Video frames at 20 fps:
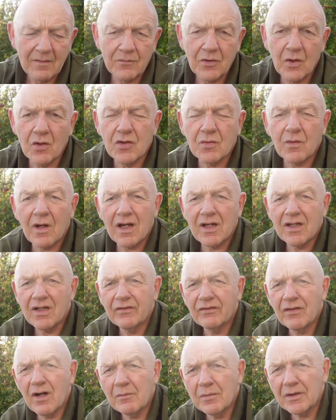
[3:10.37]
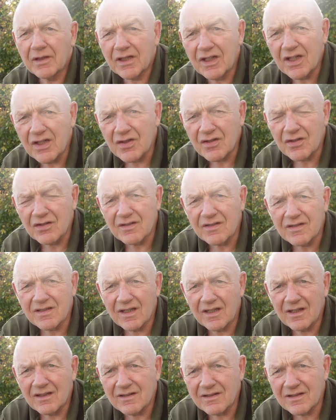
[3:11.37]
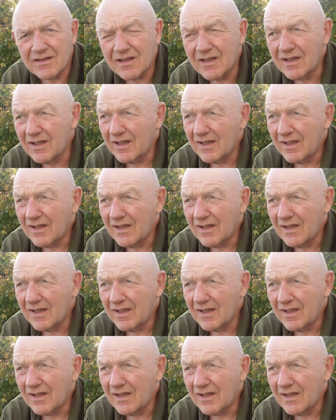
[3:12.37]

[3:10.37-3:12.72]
Mutuality of obligations is